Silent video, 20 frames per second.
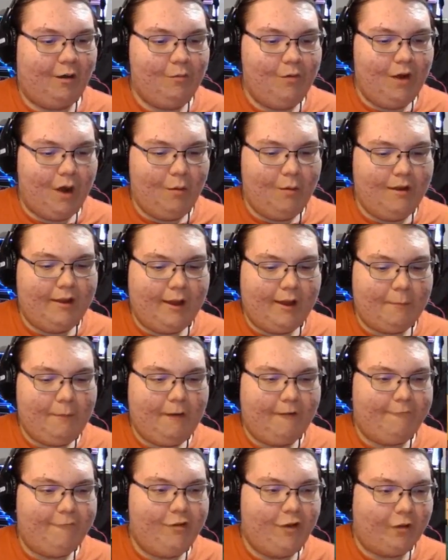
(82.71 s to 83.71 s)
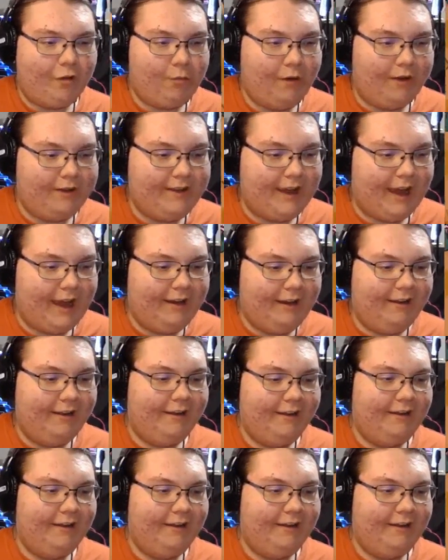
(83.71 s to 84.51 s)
bro. Are we gonna be the first one dead,